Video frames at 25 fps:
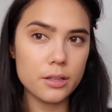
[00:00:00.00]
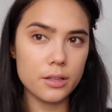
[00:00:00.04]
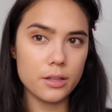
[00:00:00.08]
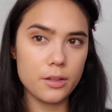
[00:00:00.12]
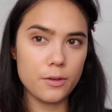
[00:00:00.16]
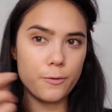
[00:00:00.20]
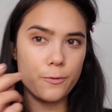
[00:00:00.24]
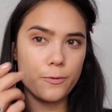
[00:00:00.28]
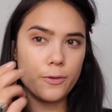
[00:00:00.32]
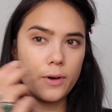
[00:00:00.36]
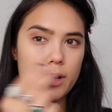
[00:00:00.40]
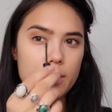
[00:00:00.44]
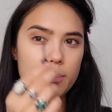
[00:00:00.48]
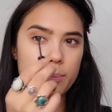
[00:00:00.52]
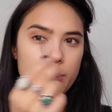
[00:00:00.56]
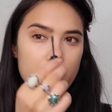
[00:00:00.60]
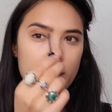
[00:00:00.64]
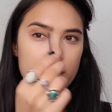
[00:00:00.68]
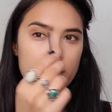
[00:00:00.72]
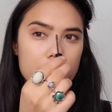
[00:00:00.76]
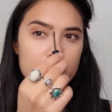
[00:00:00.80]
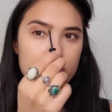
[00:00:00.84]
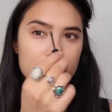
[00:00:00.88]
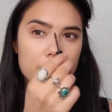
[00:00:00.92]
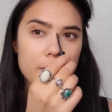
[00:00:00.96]
the front
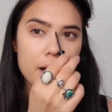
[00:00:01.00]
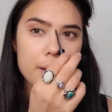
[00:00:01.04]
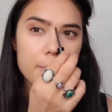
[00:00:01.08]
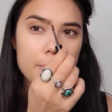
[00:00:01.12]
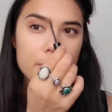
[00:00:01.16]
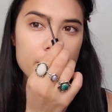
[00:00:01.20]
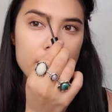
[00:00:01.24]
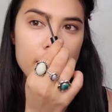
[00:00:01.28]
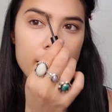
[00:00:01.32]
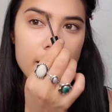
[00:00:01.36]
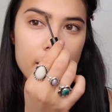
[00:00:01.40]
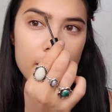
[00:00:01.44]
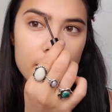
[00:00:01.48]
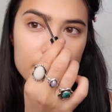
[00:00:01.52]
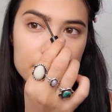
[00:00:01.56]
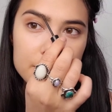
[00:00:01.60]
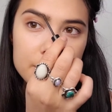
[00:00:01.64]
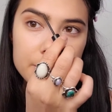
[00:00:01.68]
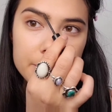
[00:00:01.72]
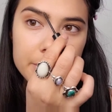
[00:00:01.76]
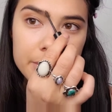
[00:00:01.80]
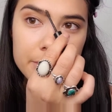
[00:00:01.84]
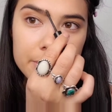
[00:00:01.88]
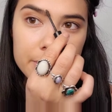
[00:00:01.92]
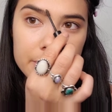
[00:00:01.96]
part of my brow
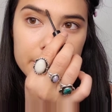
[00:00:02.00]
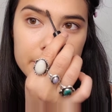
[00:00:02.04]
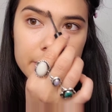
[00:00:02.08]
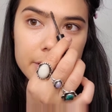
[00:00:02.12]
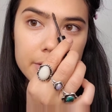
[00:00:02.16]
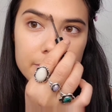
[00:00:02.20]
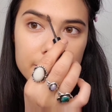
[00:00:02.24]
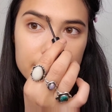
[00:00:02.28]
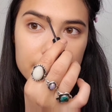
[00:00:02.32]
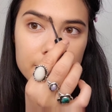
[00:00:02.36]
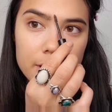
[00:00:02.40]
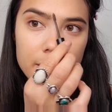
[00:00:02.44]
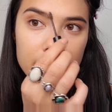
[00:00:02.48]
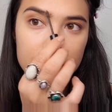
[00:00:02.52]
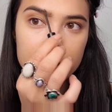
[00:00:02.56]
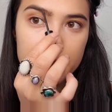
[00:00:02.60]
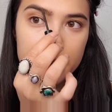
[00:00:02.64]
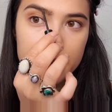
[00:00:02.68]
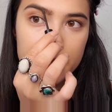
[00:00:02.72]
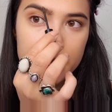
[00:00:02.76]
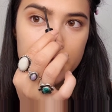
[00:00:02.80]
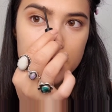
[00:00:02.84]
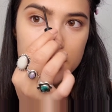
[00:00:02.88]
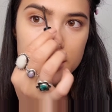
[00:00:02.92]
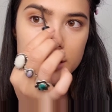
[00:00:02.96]
to be really
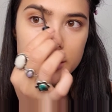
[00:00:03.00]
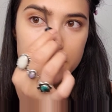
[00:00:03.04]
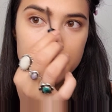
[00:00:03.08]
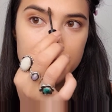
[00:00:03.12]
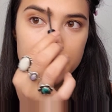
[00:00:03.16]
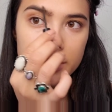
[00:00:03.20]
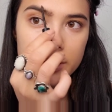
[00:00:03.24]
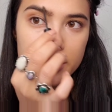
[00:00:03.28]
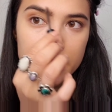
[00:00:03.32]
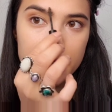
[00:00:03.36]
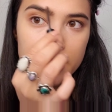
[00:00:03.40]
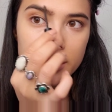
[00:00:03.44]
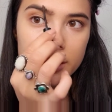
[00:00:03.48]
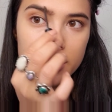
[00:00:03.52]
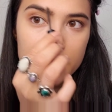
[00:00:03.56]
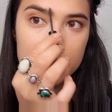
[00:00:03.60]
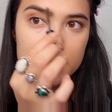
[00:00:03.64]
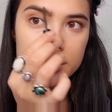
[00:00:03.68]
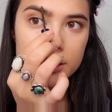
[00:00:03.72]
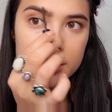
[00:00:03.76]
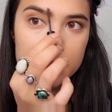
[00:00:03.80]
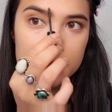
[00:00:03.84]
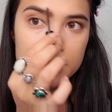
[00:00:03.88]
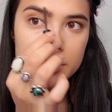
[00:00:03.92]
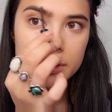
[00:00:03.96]
fluffy because I feel like
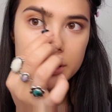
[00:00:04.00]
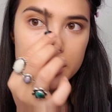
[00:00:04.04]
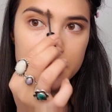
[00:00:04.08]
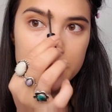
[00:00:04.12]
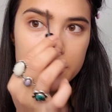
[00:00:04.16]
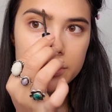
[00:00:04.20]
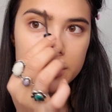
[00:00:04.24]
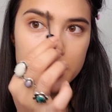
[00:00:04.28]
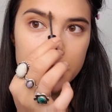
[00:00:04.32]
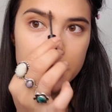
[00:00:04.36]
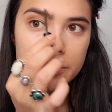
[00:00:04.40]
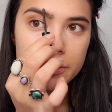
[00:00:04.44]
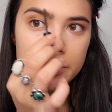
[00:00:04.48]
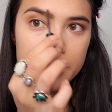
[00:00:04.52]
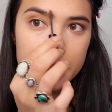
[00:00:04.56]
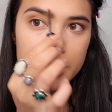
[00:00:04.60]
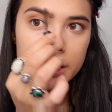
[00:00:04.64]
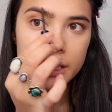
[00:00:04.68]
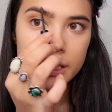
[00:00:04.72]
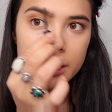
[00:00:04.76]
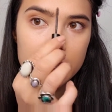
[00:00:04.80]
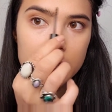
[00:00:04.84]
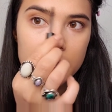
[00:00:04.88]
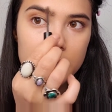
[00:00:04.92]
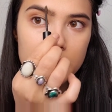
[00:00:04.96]
hers is really
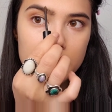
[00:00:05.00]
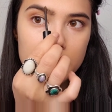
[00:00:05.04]
fluffy.